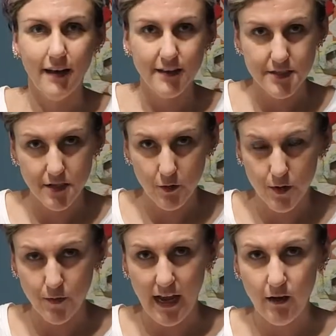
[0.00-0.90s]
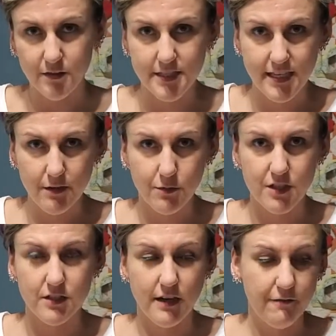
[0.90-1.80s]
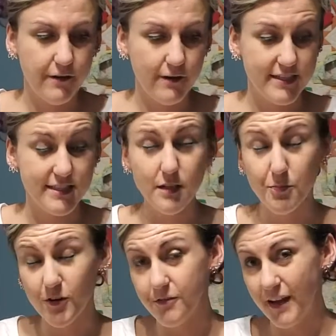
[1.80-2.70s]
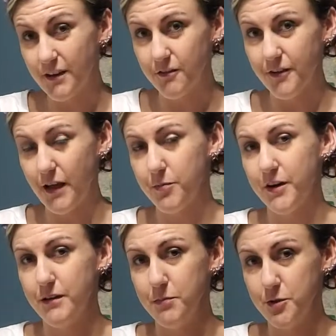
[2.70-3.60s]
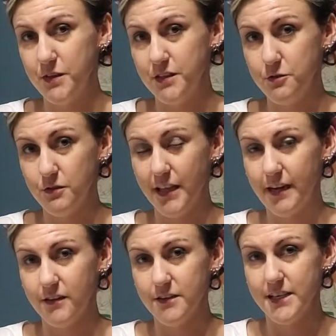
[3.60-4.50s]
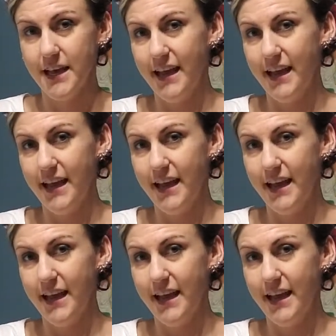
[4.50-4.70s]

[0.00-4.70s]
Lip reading: sew around, sandwich a very slippery vinyl fabric in between two layers,